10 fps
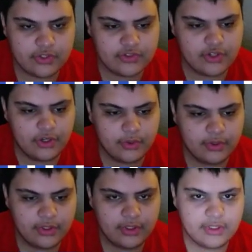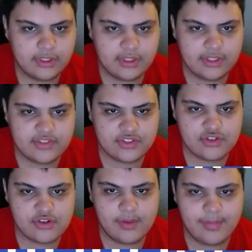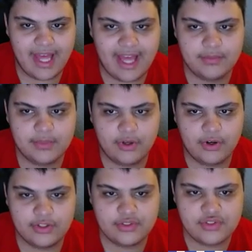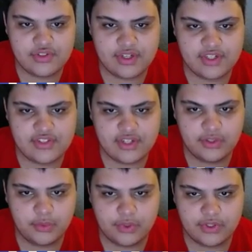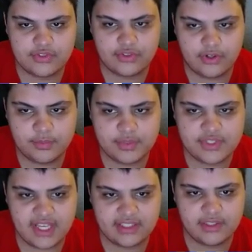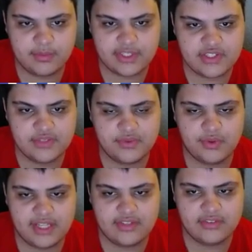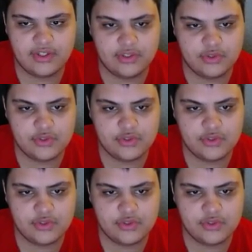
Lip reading: So, it says Trump admin argues transgender workers aren't protected by civil rights law in new